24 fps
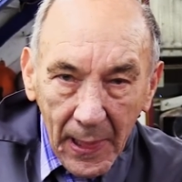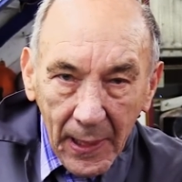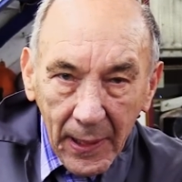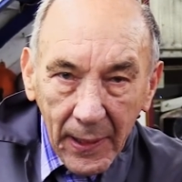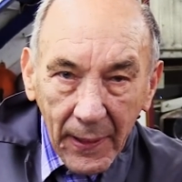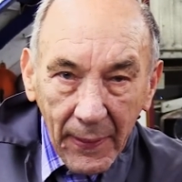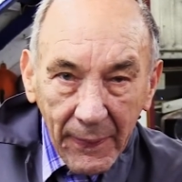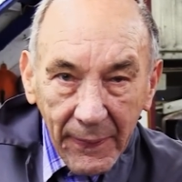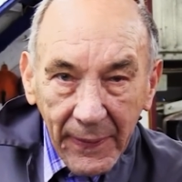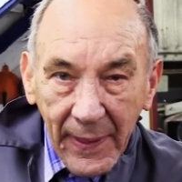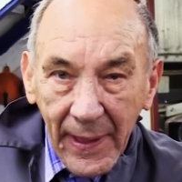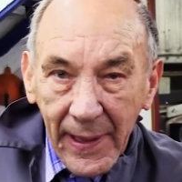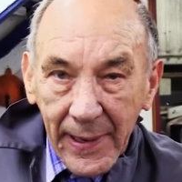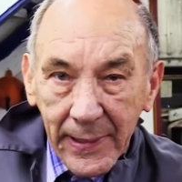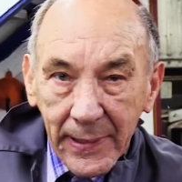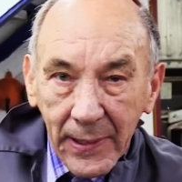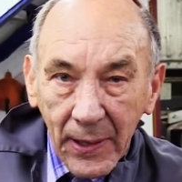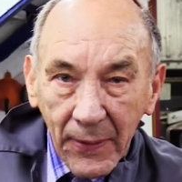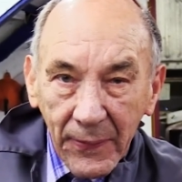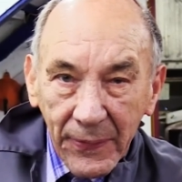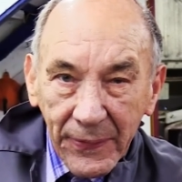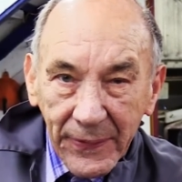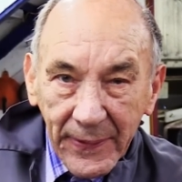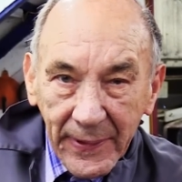And then,
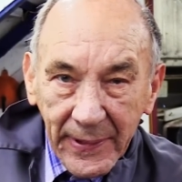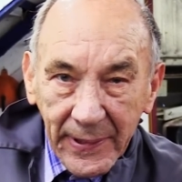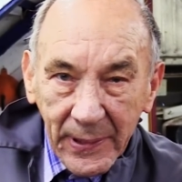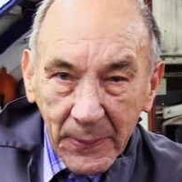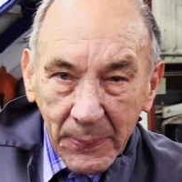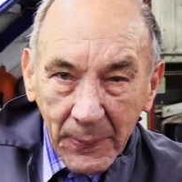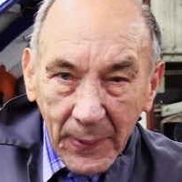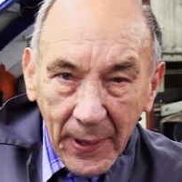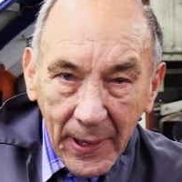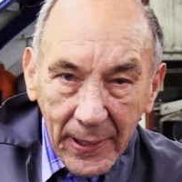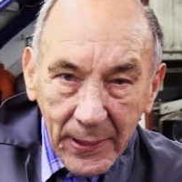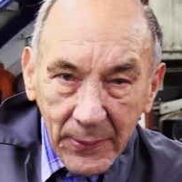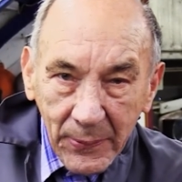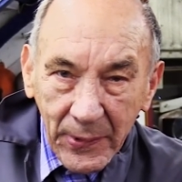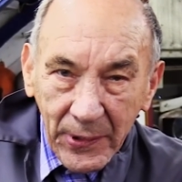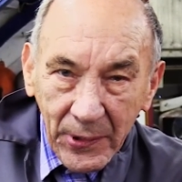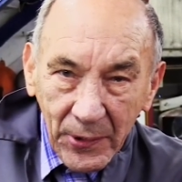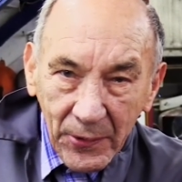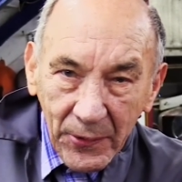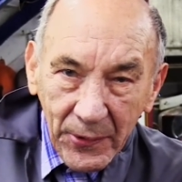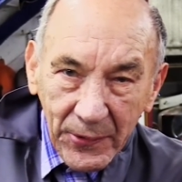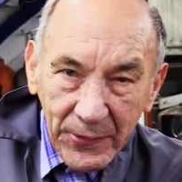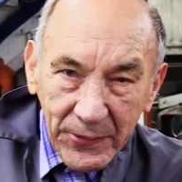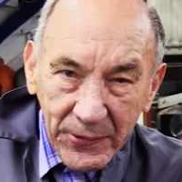I think about it, we've
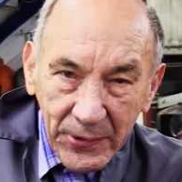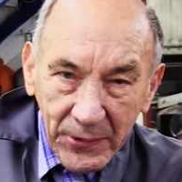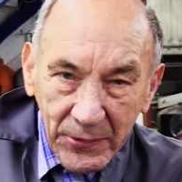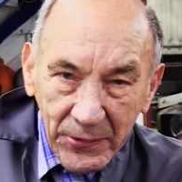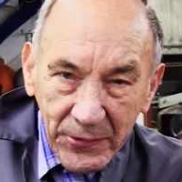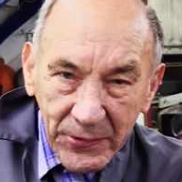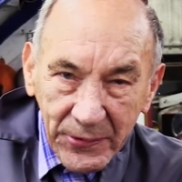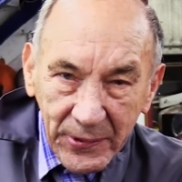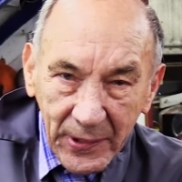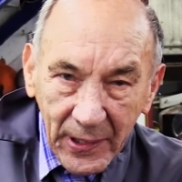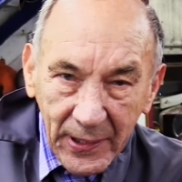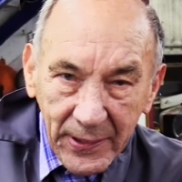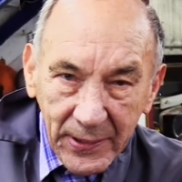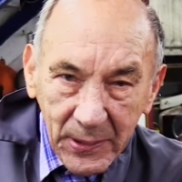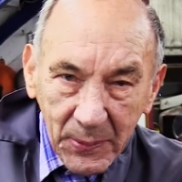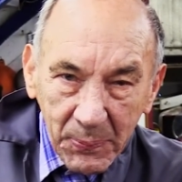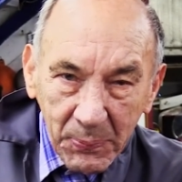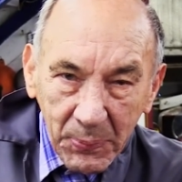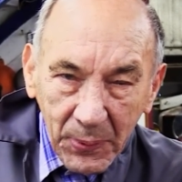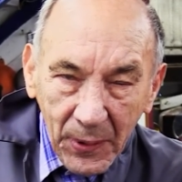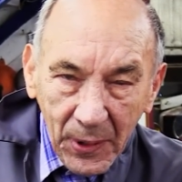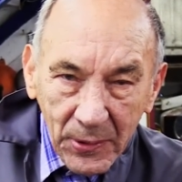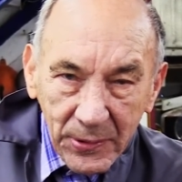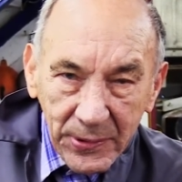got the two-cylinder
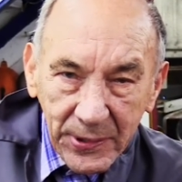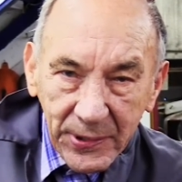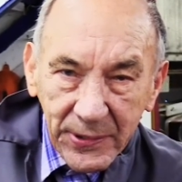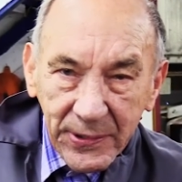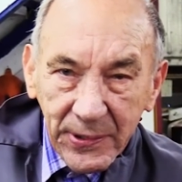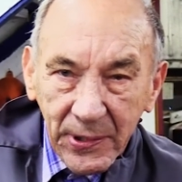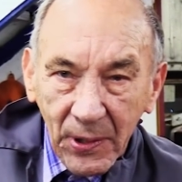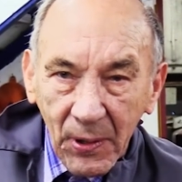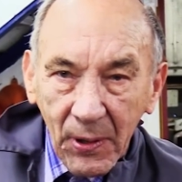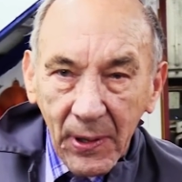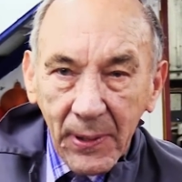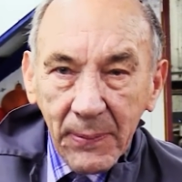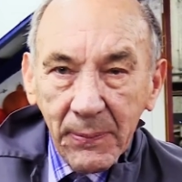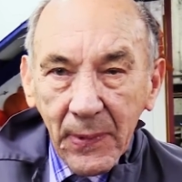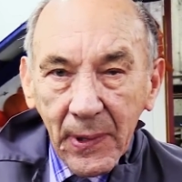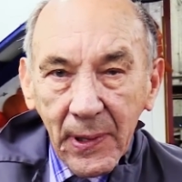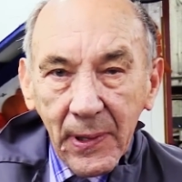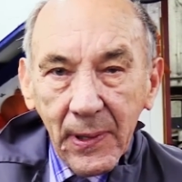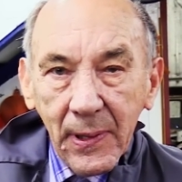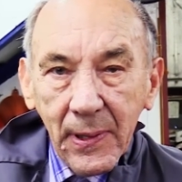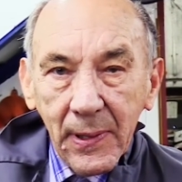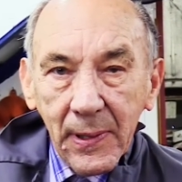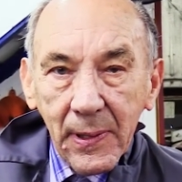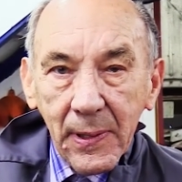prototype
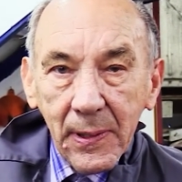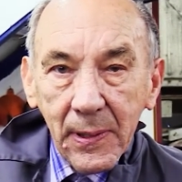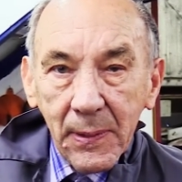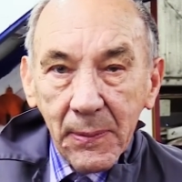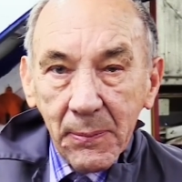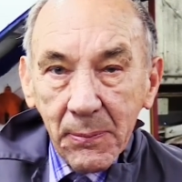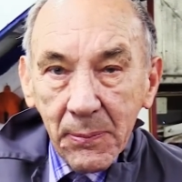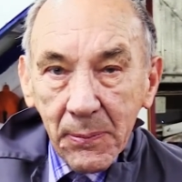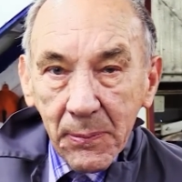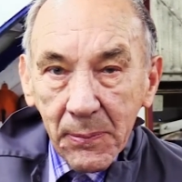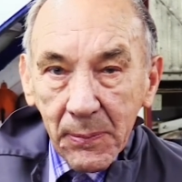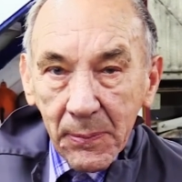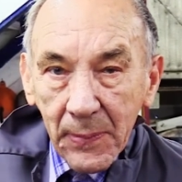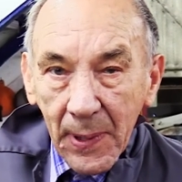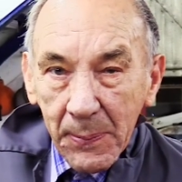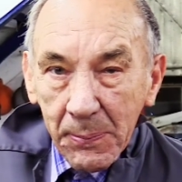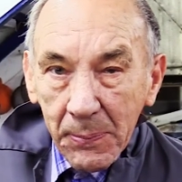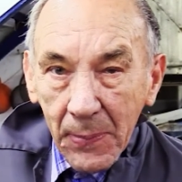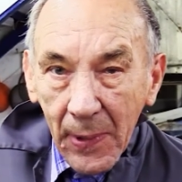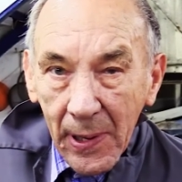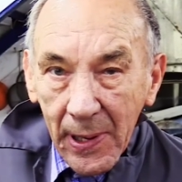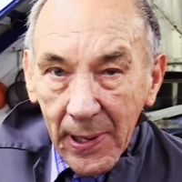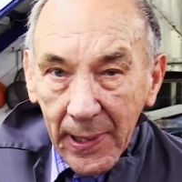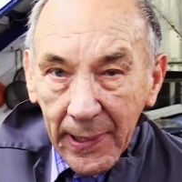
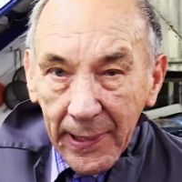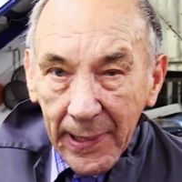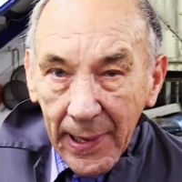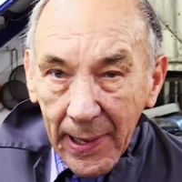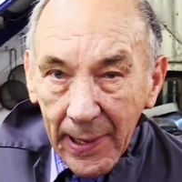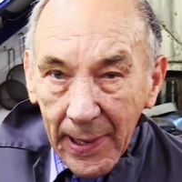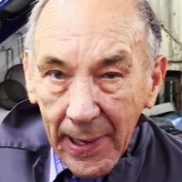Mini